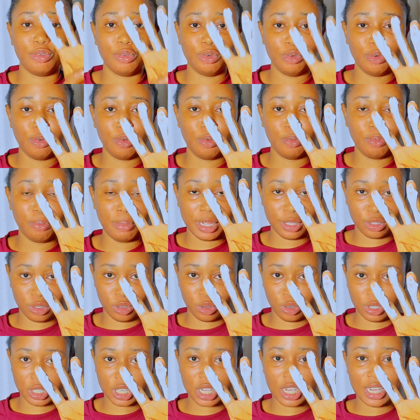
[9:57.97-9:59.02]
rule
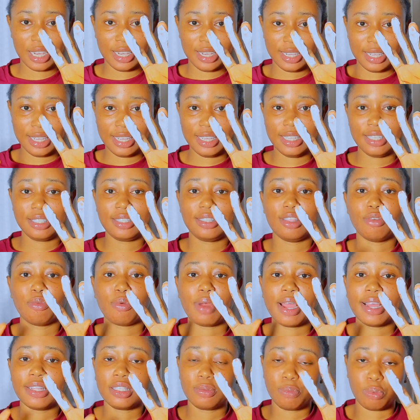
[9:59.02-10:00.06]
method is the
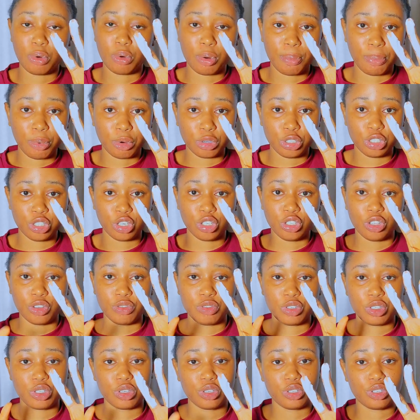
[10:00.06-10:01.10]
right proportion of
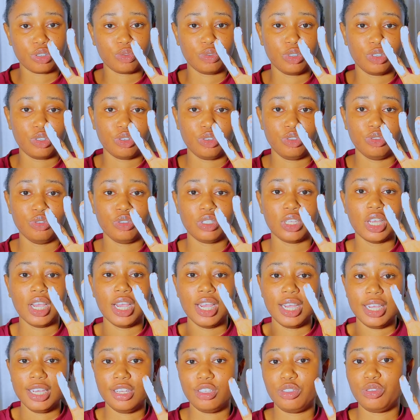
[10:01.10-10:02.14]
sunscreen to use
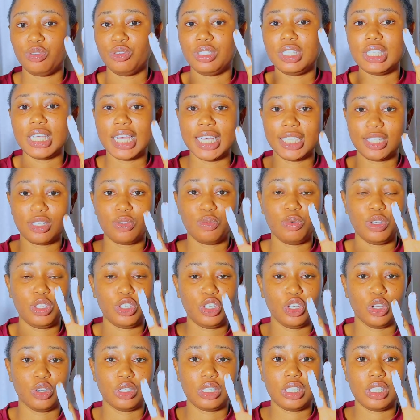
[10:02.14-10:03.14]
is to test with your